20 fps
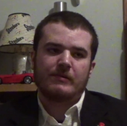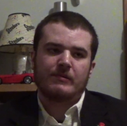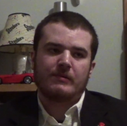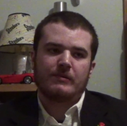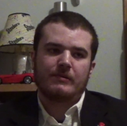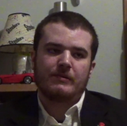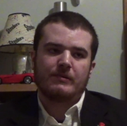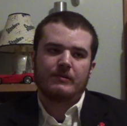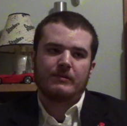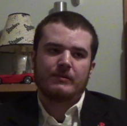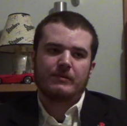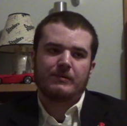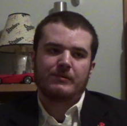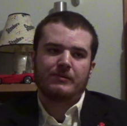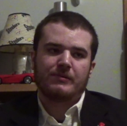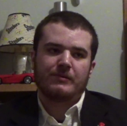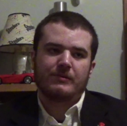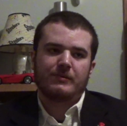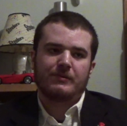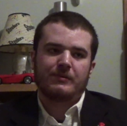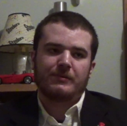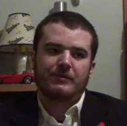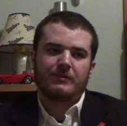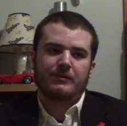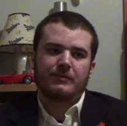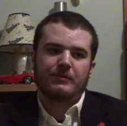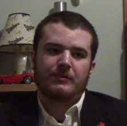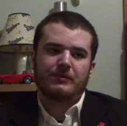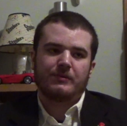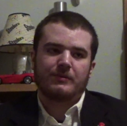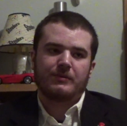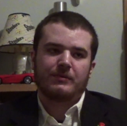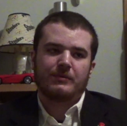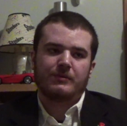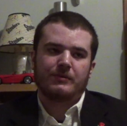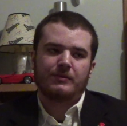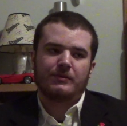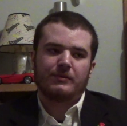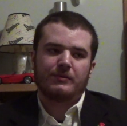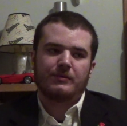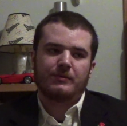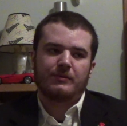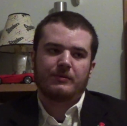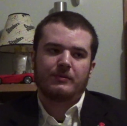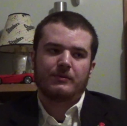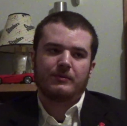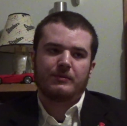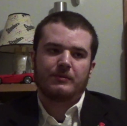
No one is speaking in this clip.